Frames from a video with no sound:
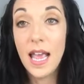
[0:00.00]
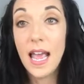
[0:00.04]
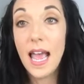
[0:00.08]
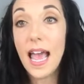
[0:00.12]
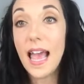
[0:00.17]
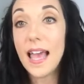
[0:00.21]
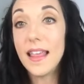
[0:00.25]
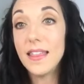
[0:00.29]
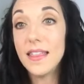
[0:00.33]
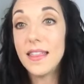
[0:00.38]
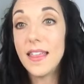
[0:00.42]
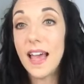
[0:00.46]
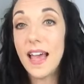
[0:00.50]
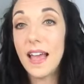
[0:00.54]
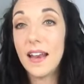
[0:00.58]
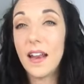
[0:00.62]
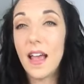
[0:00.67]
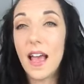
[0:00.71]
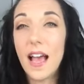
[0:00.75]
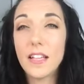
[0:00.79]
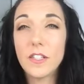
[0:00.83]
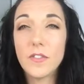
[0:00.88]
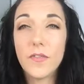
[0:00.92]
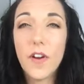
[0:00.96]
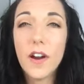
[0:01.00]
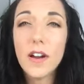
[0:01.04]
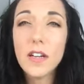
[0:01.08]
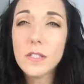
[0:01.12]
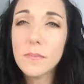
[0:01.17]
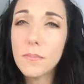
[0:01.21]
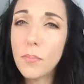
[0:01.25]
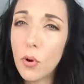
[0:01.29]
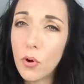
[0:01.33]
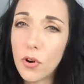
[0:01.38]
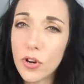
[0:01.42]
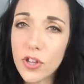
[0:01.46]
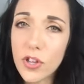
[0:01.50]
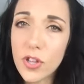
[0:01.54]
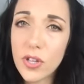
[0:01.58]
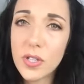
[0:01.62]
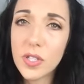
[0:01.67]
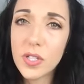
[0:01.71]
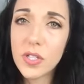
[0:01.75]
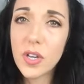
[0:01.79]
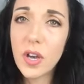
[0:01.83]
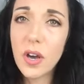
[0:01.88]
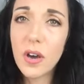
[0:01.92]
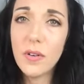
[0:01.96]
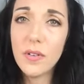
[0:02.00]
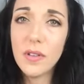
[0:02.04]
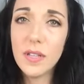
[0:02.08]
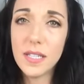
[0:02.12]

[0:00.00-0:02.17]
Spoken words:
And then as far as portions go,